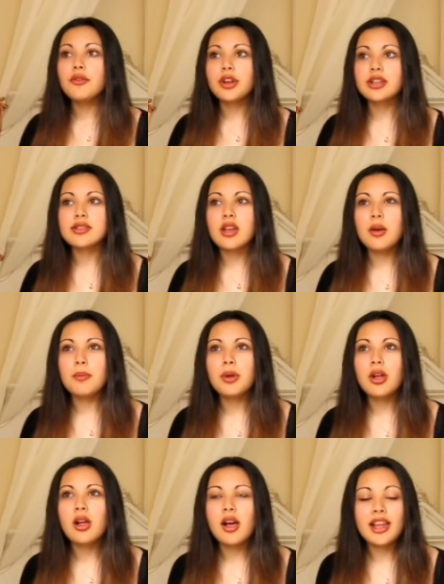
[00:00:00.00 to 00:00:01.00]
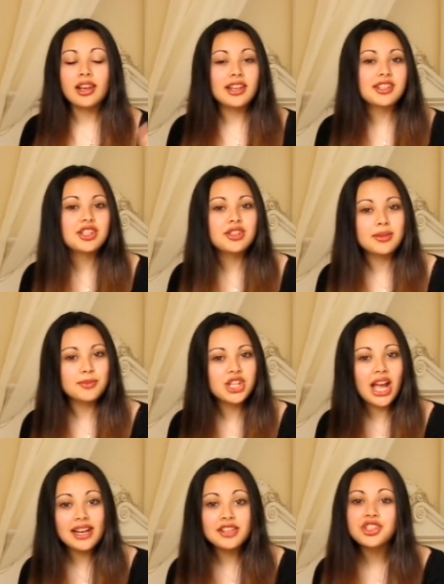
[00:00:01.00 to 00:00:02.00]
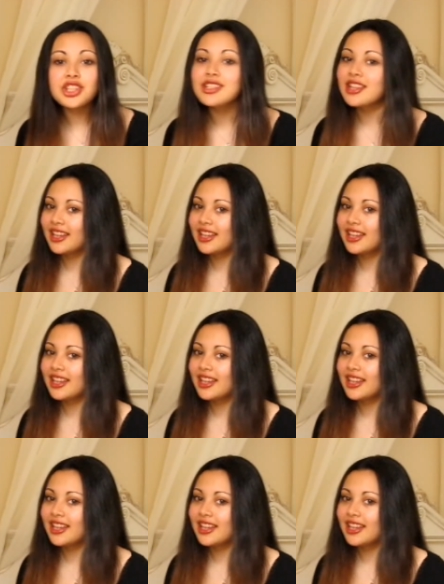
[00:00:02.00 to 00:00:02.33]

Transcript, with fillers: For example, I'd like to do some challenges